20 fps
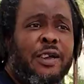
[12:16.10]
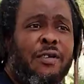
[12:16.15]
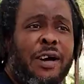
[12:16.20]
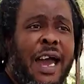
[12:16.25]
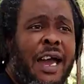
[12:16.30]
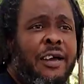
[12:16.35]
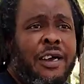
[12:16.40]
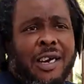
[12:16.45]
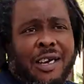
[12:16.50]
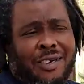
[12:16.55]
no.
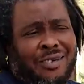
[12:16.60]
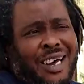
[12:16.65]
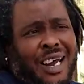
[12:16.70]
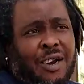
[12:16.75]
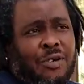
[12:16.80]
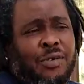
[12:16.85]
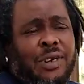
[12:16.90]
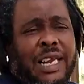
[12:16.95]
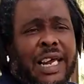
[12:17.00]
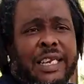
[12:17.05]
And I
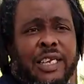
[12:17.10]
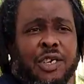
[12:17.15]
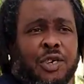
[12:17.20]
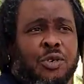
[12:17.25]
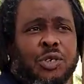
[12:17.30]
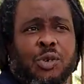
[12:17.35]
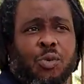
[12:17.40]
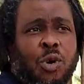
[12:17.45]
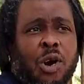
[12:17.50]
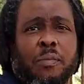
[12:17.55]
don't really like to
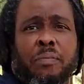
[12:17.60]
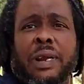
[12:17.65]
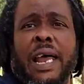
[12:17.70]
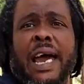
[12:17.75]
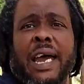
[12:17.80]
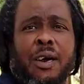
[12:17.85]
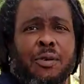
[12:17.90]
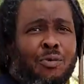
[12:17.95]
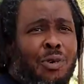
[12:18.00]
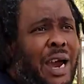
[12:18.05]
use the word black
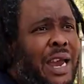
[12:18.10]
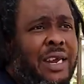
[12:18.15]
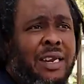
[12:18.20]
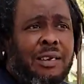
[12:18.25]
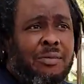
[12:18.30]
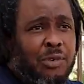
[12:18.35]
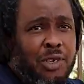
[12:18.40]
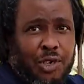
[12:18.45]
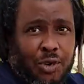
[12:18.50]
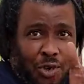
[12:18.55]
and white.
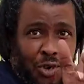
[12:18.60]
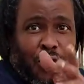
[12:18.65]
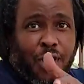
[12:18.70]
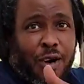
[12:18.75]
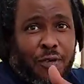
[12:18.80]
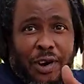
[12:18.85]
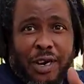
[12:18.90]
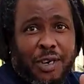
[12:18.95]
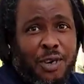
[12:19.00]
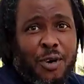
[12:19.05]
You
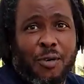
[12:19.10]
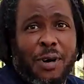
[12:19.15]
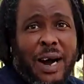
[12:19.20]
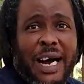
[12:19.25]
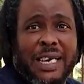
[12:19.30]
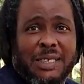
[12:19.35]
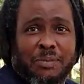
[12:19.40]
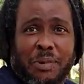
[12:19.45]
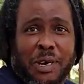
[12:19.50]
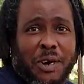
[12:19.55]
already know why
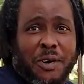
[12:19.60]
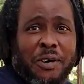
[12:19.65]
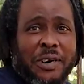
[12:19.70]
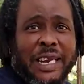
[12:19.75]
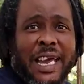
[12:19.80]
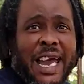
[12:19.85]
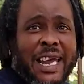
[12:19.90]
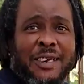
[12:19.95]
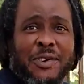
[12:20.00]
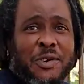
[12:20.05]
I speak on
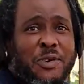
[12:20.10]
that.